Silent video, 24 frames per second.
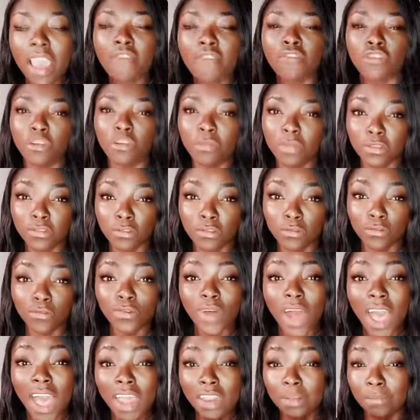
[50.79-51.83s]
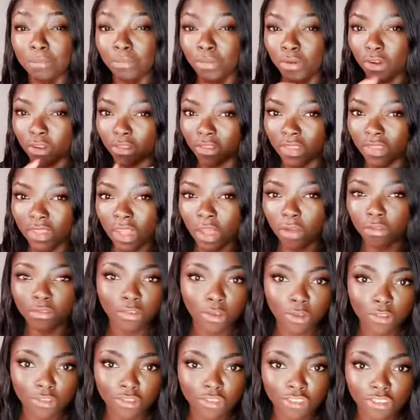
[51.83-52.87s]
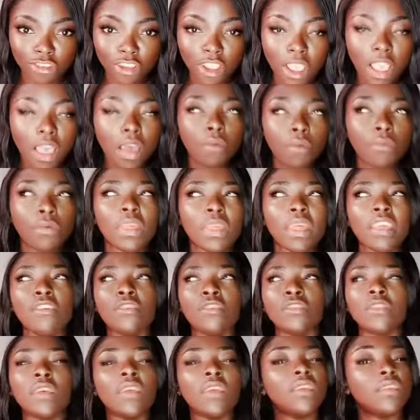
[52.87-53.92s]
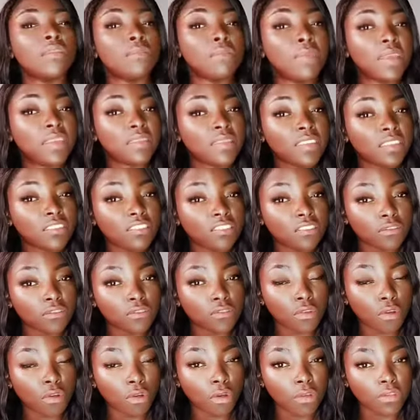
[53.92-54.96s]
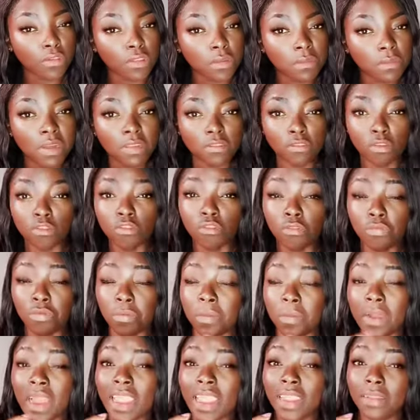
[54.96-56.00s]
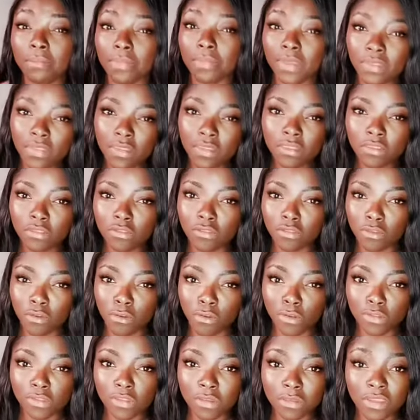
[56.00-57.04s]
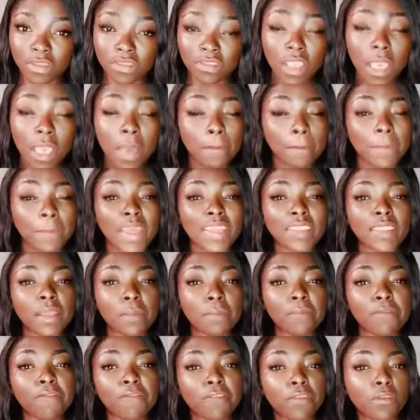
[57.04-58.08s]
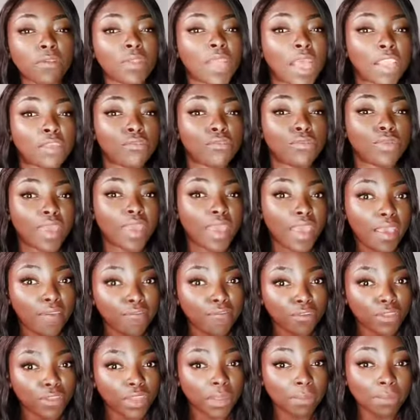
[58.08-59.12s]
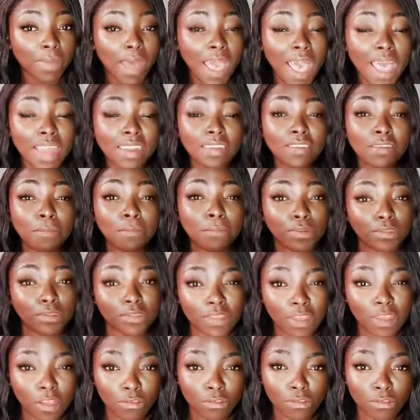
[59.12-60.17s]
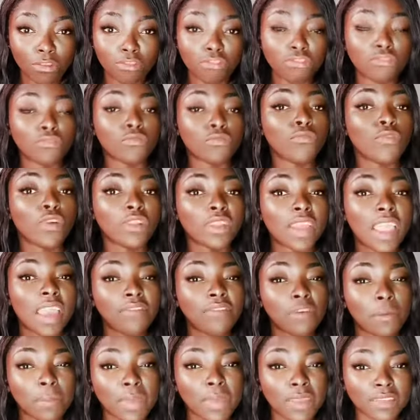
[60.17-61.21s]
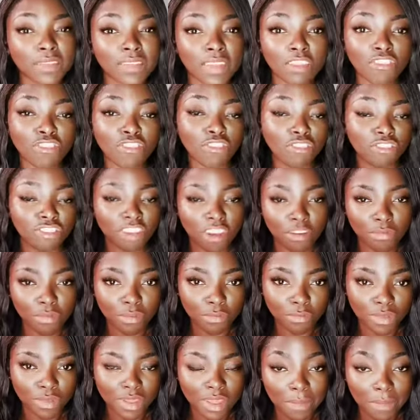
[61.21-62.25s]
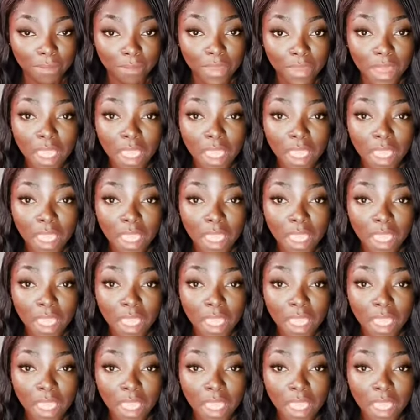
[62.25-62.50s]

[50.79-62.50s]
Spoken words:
For number two, add a personal touch. Whether you're sending messages to your customers or you're replying messages to your customers, make them feel like you care for them by adding a personal touch to whatever message you're sharing with them.